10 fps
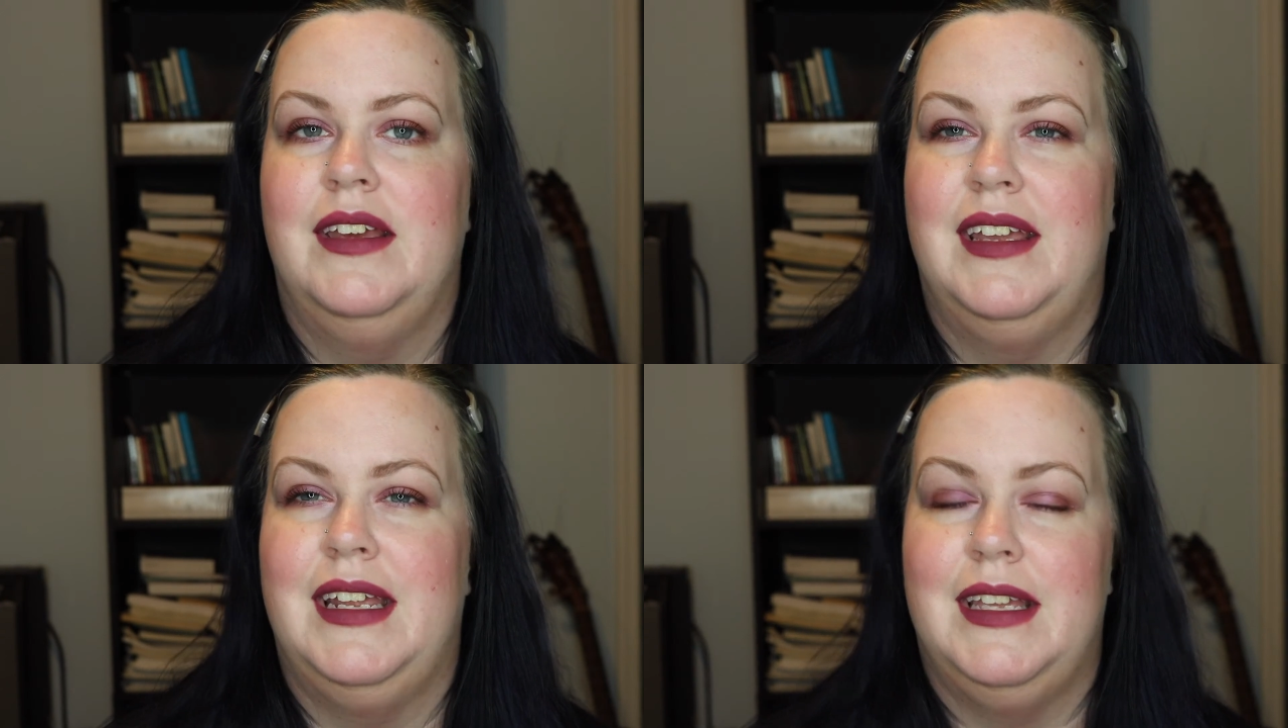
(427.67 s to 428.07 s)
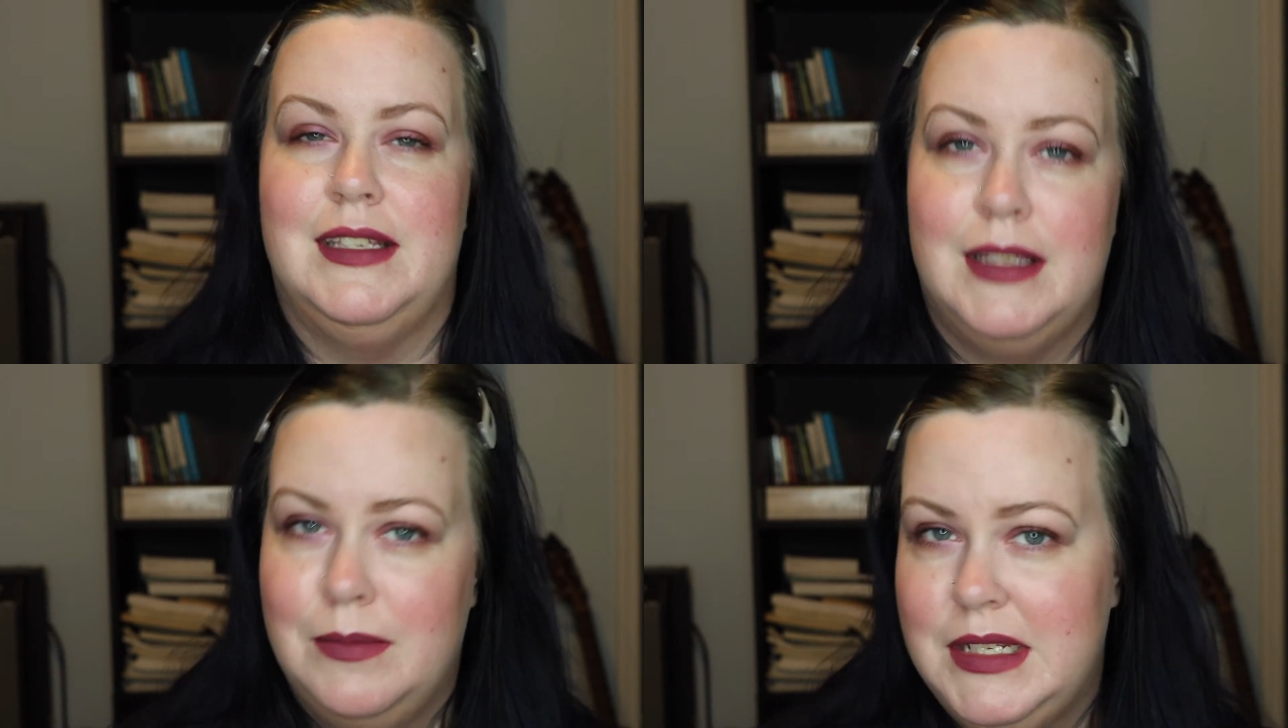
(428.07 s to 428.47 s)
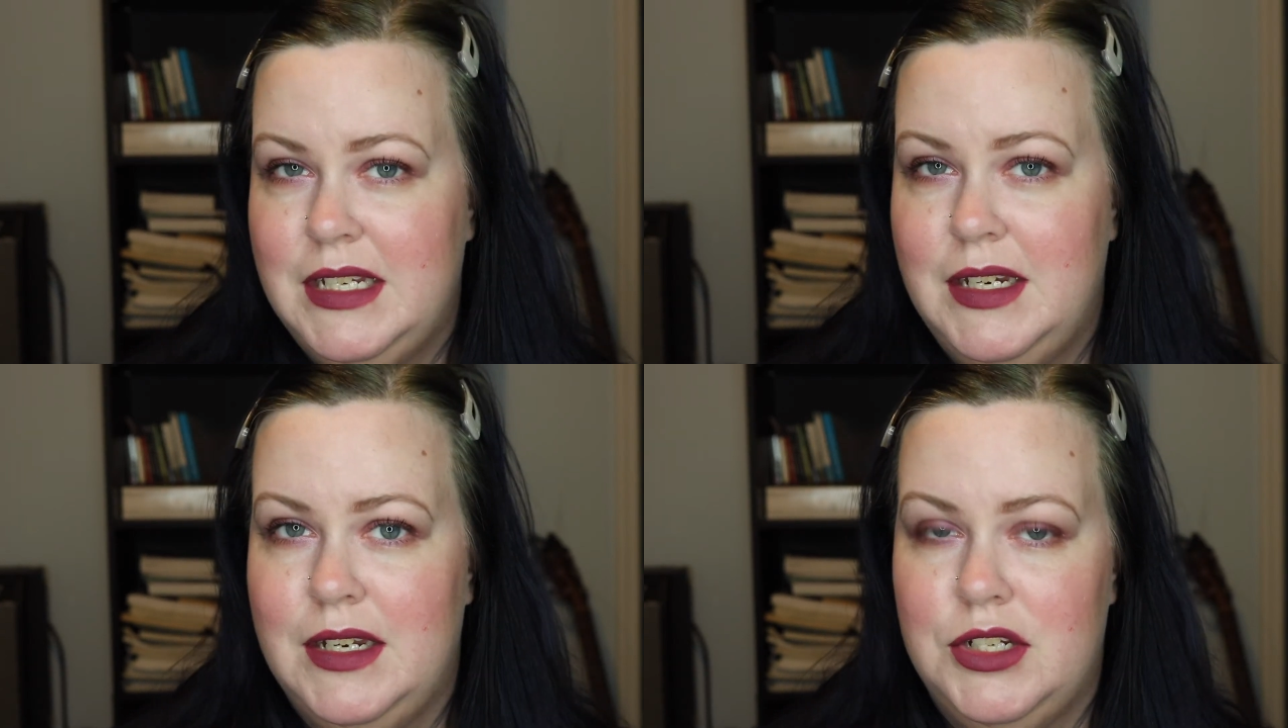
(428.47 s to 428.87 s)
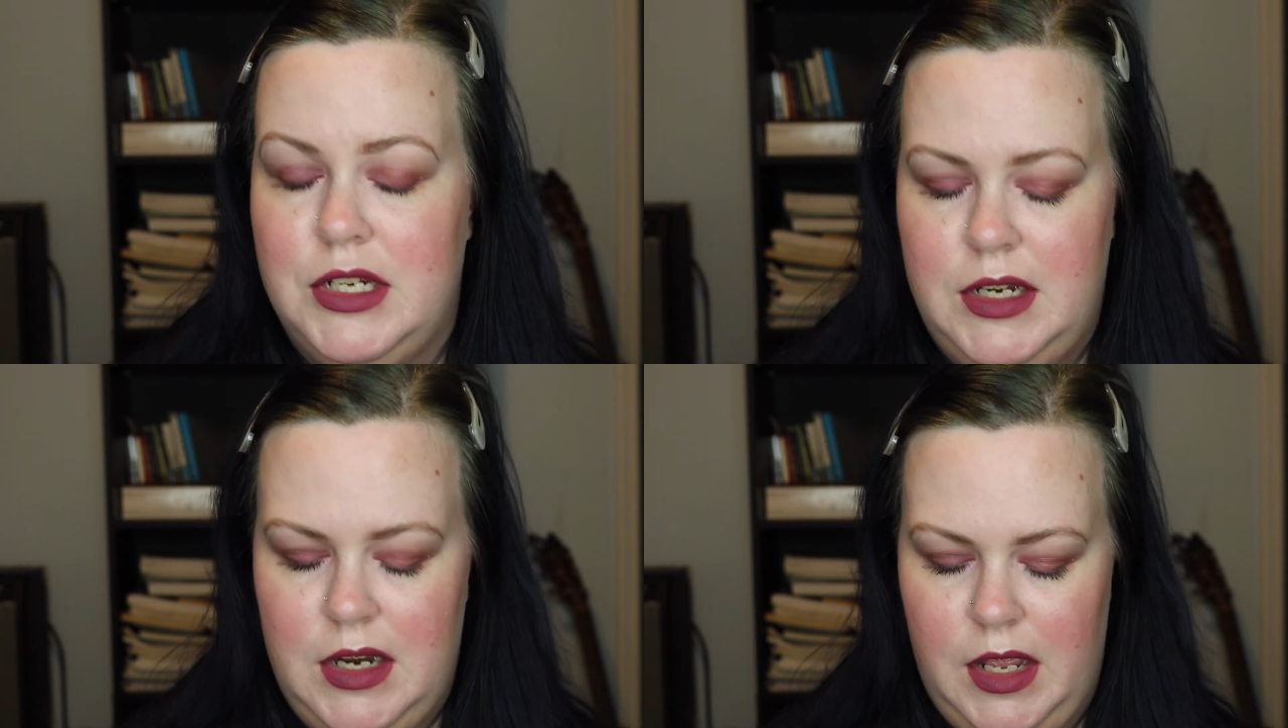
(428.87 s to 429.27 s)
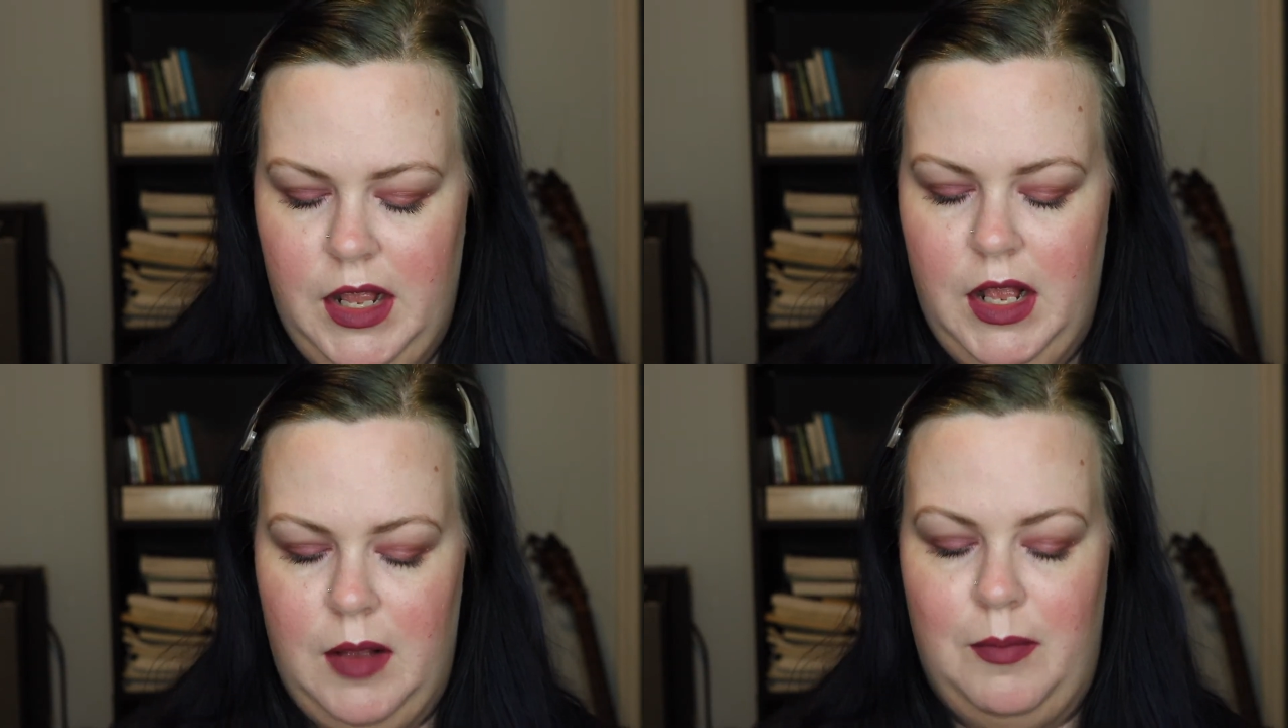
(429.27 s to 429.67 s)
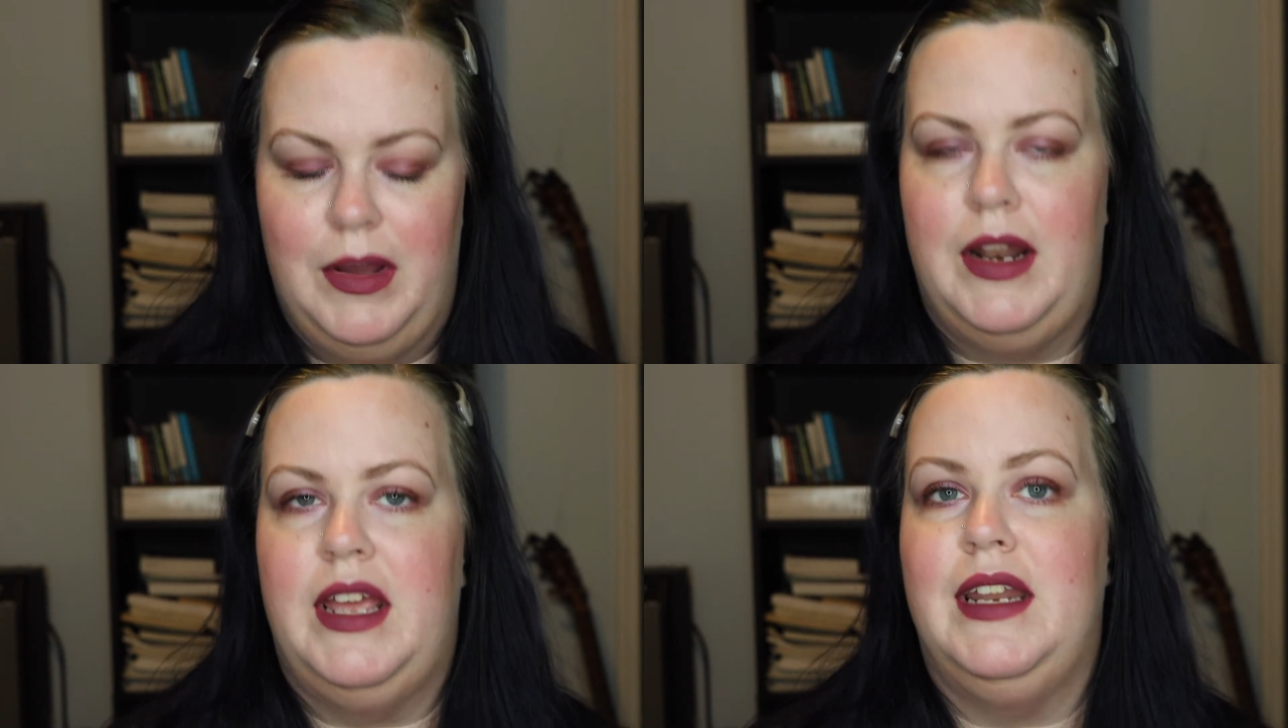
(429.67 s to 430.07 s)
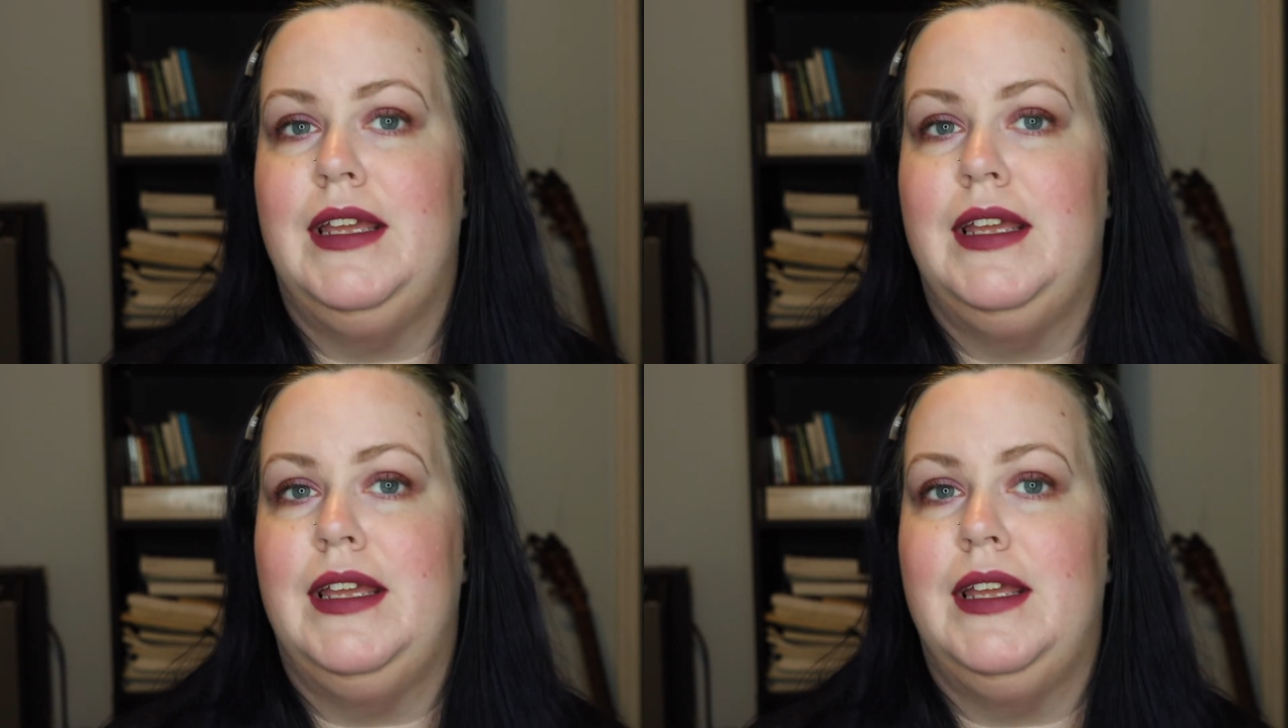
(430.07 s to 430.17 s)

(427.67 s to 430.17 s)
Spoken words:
It is limited edition, but it